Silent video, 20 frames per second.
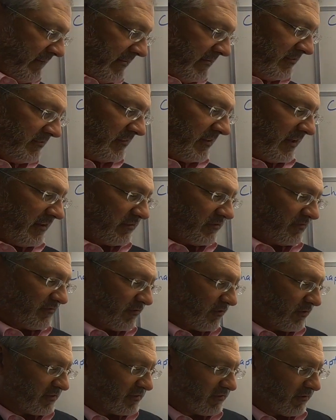It says,
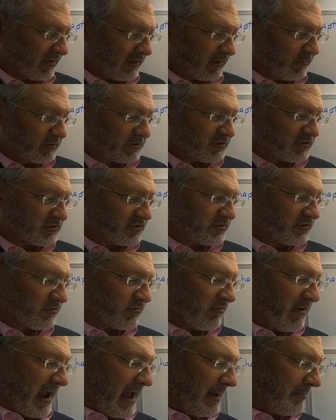first of all, it was
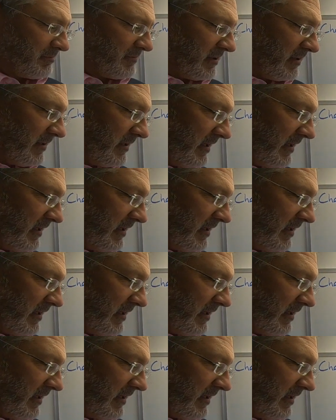scrapped